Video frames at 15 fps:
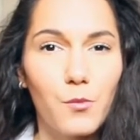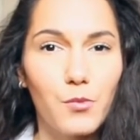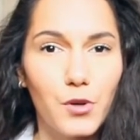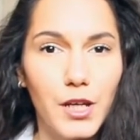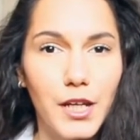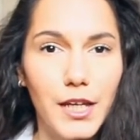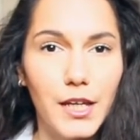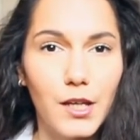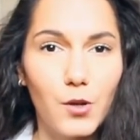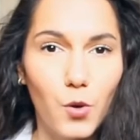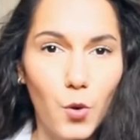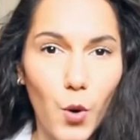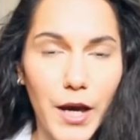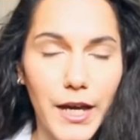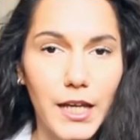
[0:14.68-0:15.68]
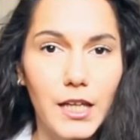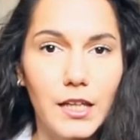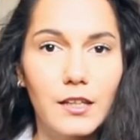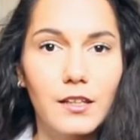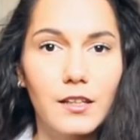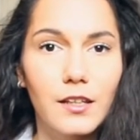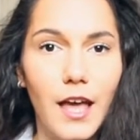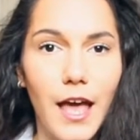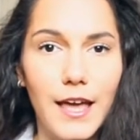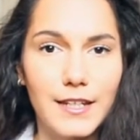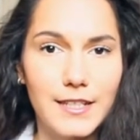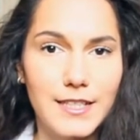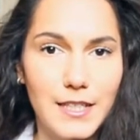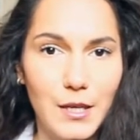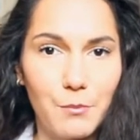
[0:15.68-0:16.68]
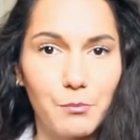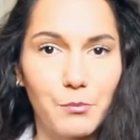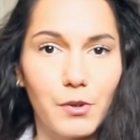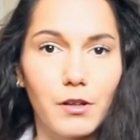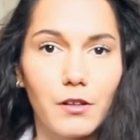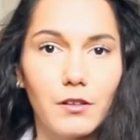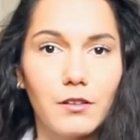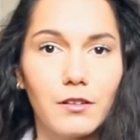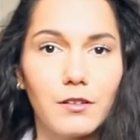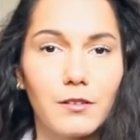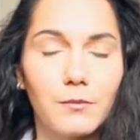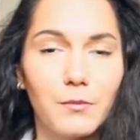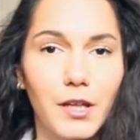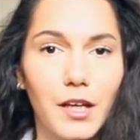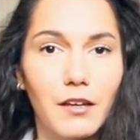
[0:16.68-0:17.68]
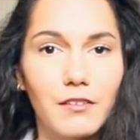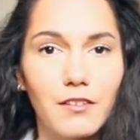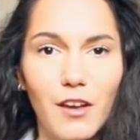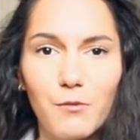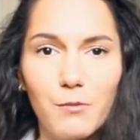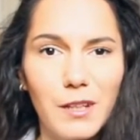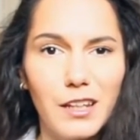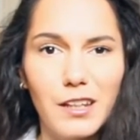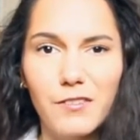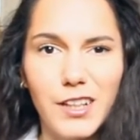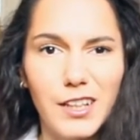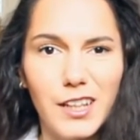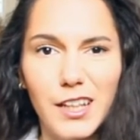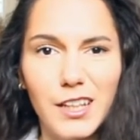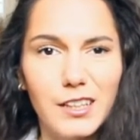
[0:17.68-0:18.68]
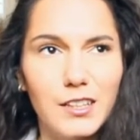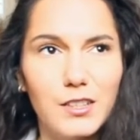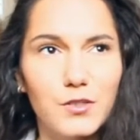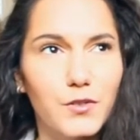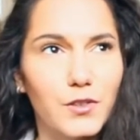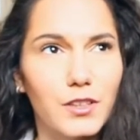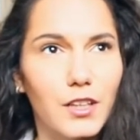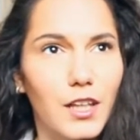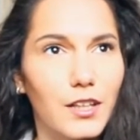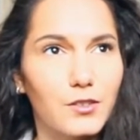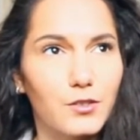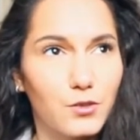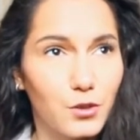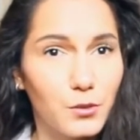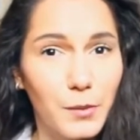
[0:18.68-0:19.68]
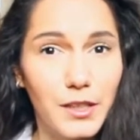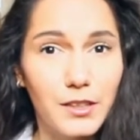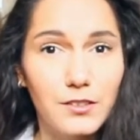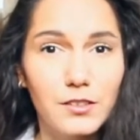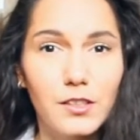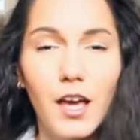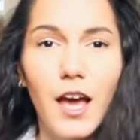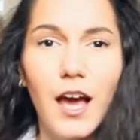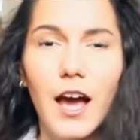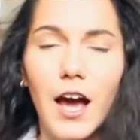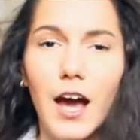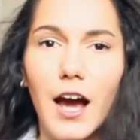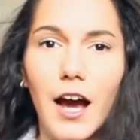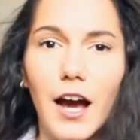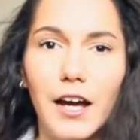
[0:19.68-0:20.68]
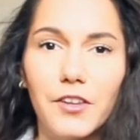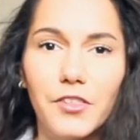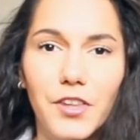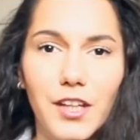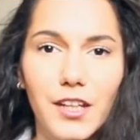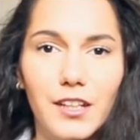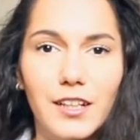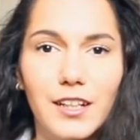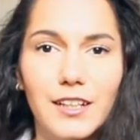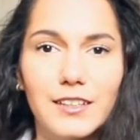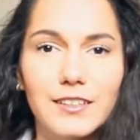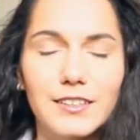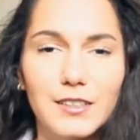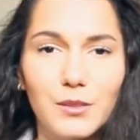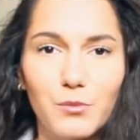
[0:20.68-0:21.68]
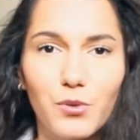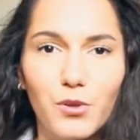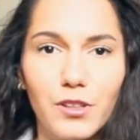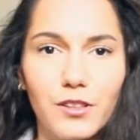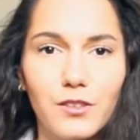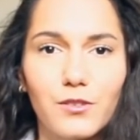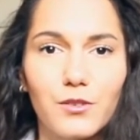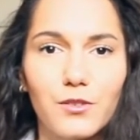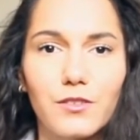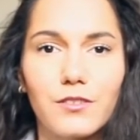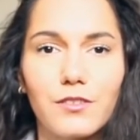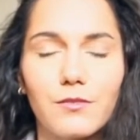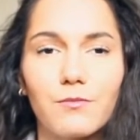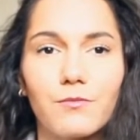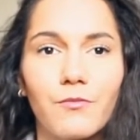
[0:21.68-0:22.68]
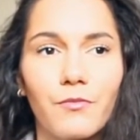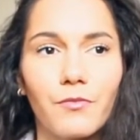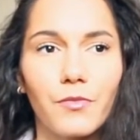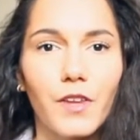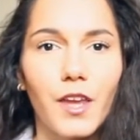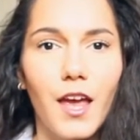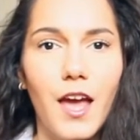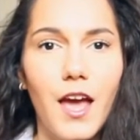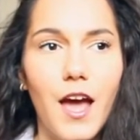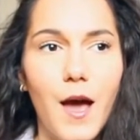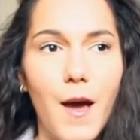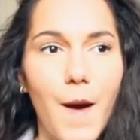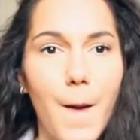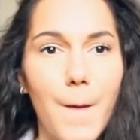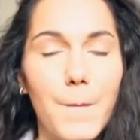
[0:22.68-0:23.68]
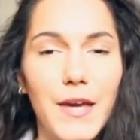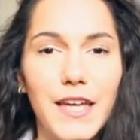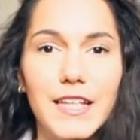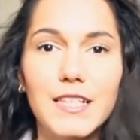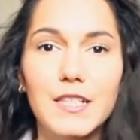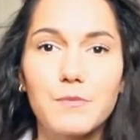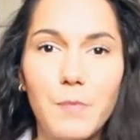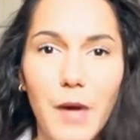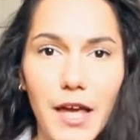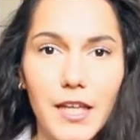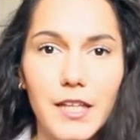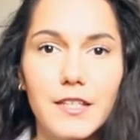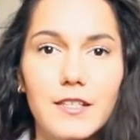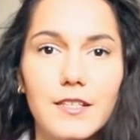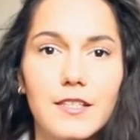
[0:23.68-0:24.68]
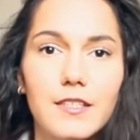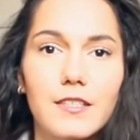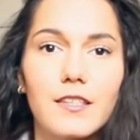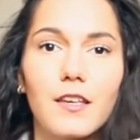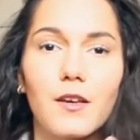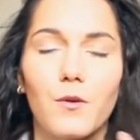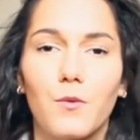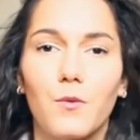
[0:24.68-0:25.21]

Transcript: pretty quick and simple because I've been living like this for the last 2 months. I think it's important to make space